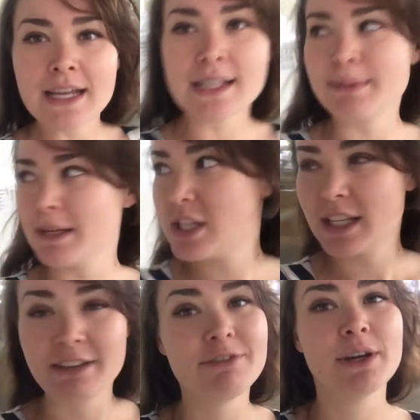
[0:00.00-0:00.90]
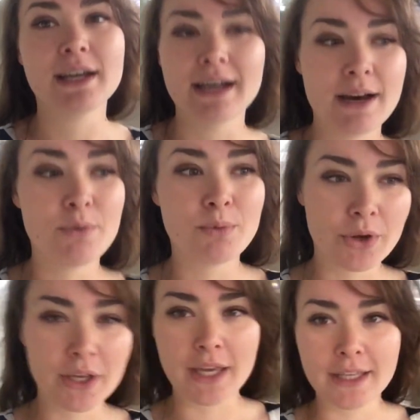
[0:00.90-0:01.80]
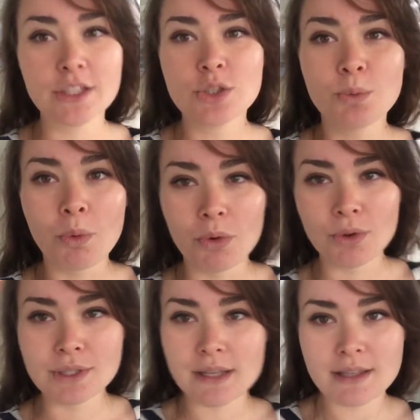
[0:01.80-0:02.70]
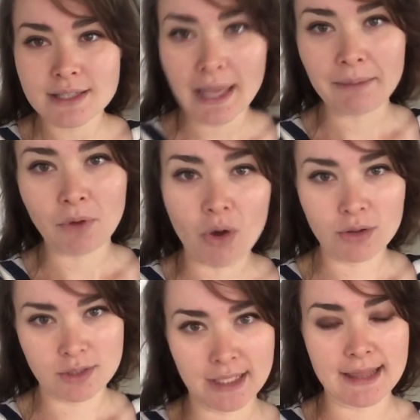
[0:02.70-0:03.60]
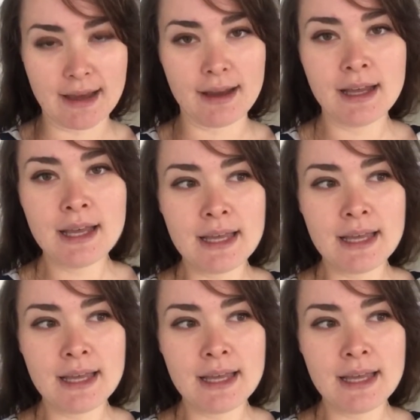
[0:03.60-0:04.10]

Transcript: especially if we are working towards the same goal together.